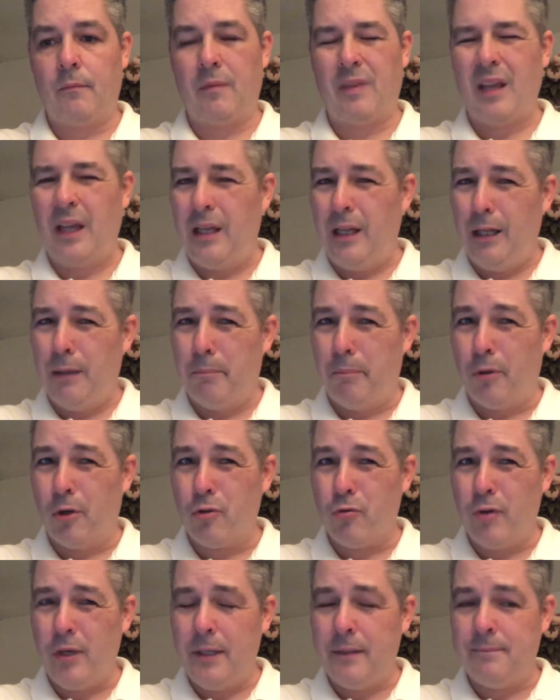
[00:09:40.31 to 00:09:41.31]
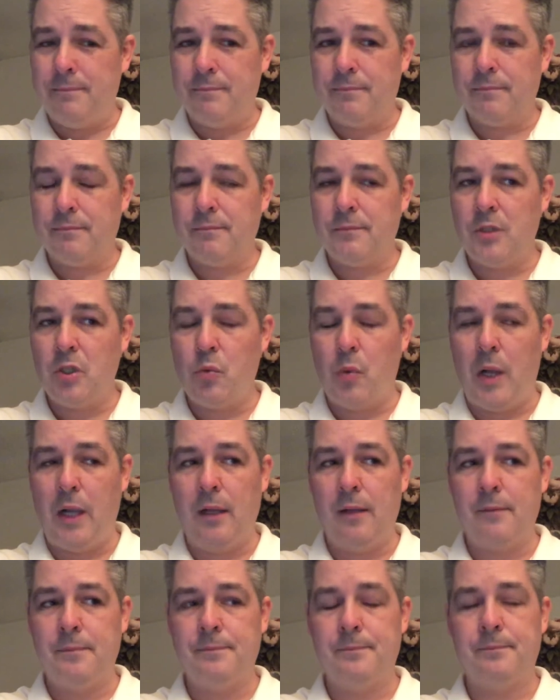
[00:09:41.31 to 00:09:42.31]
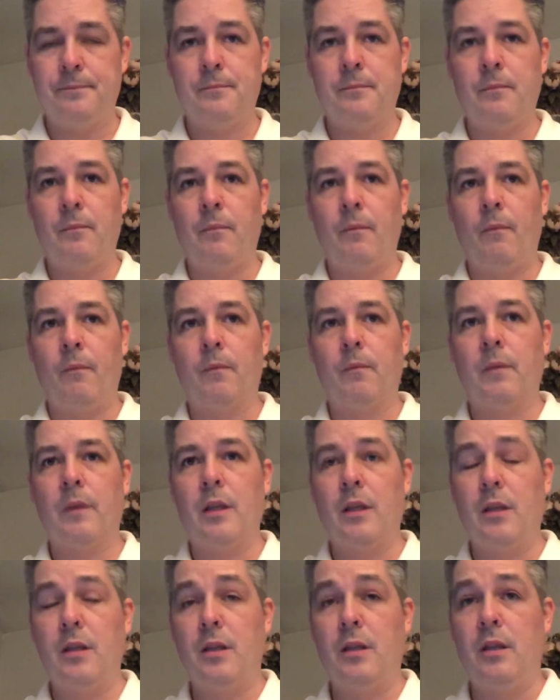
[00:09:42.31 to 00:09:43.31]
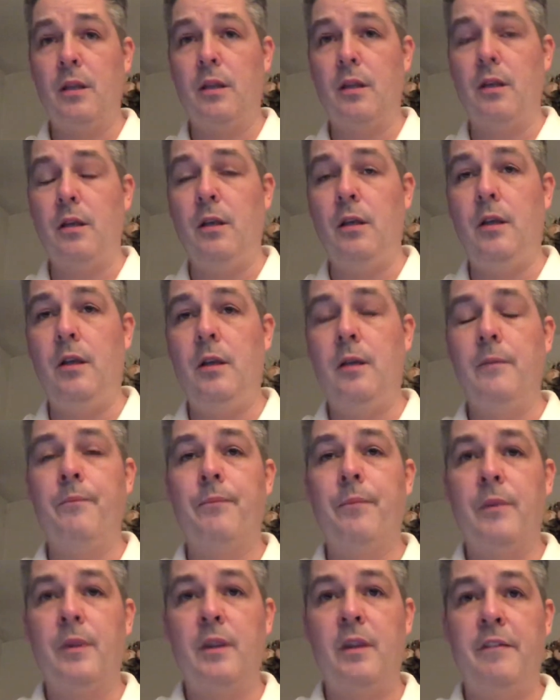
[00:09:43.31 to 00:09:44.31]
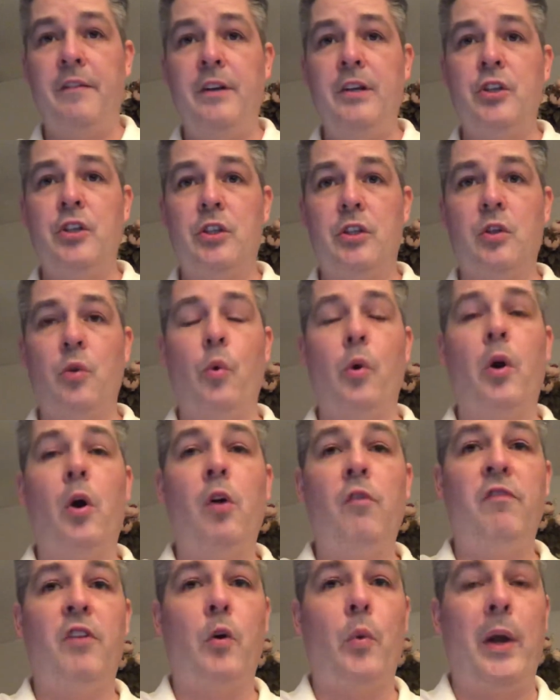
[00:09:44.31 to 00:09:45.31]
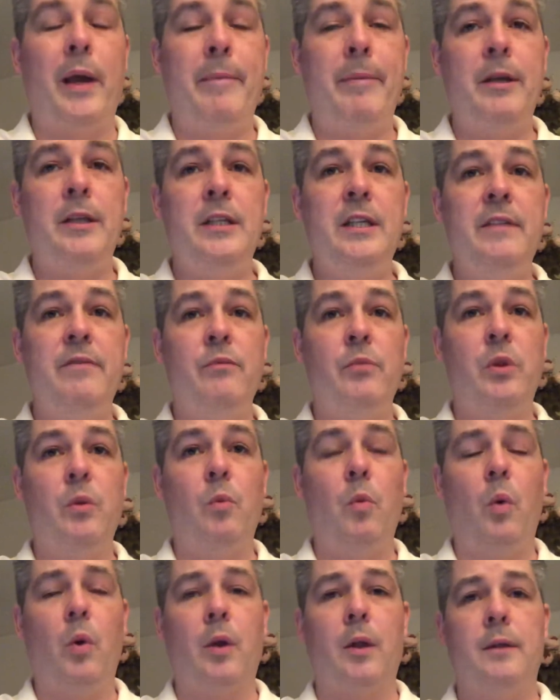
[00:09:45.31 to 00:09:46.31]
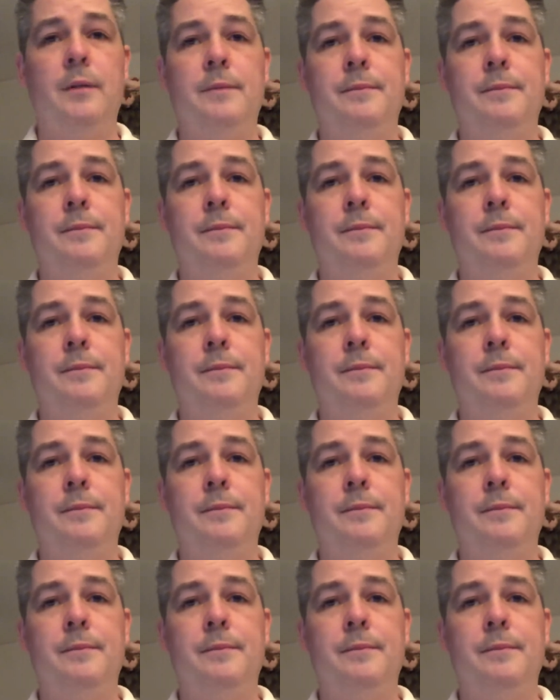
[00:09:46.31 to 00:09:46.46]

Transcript: A little buttery as well. The finish is going on for quite a bit, even with the water.